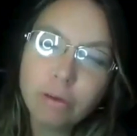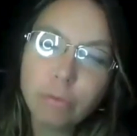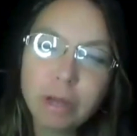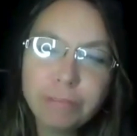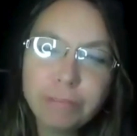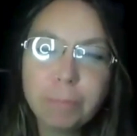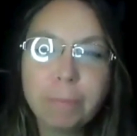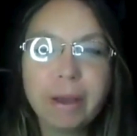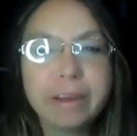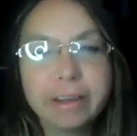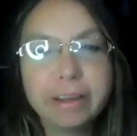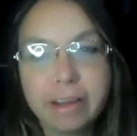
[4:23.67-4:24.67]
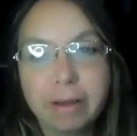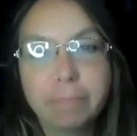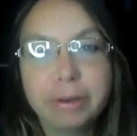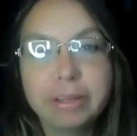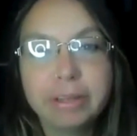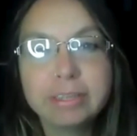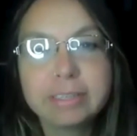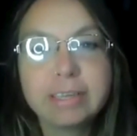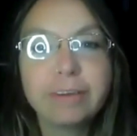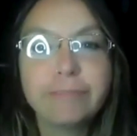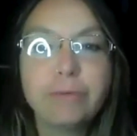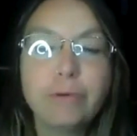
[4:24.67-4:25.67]
What if you paid a company,
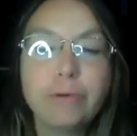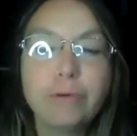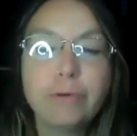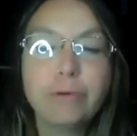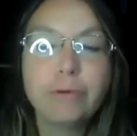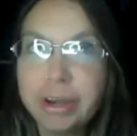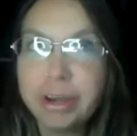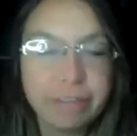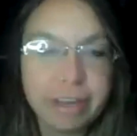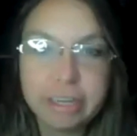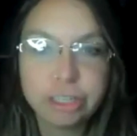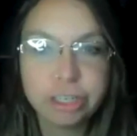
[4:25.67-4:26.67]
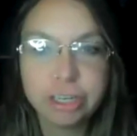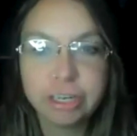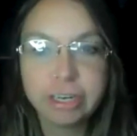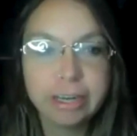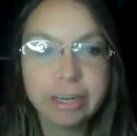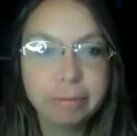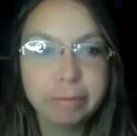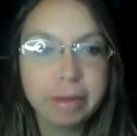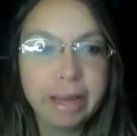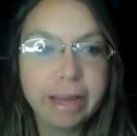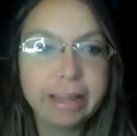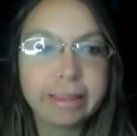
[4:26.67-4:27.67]
say for home renovation,
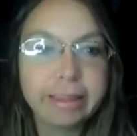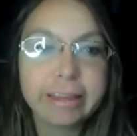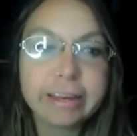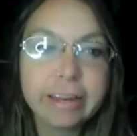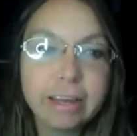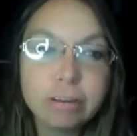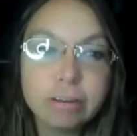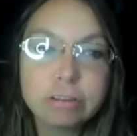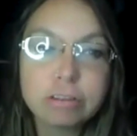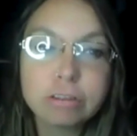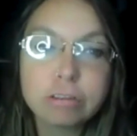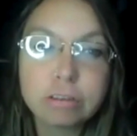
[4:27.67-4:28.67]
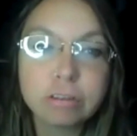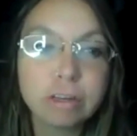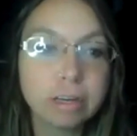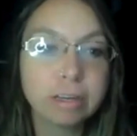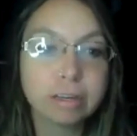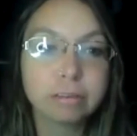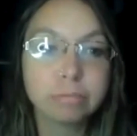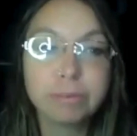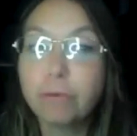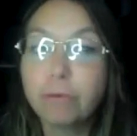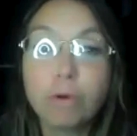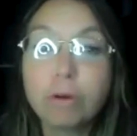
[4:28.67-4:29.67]
and they close
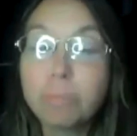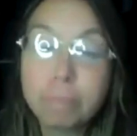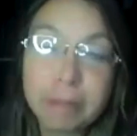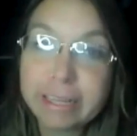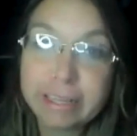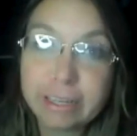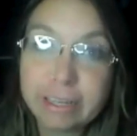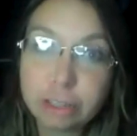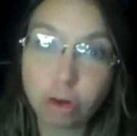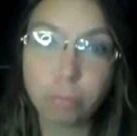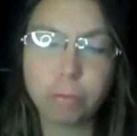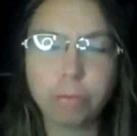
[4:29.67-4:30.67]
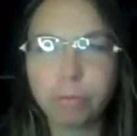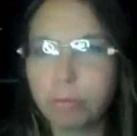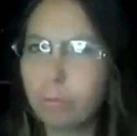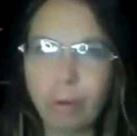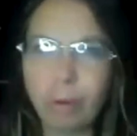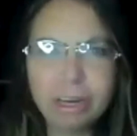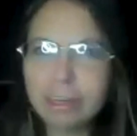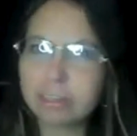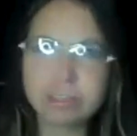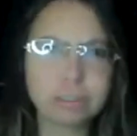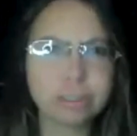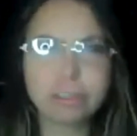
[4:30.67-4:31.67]
before completing the job? What
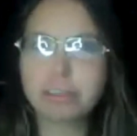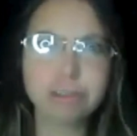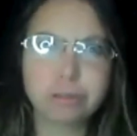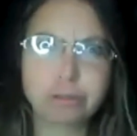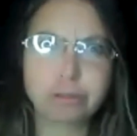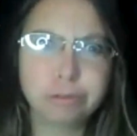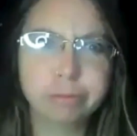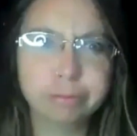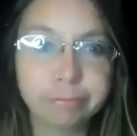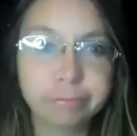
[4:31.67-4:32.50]
do you do?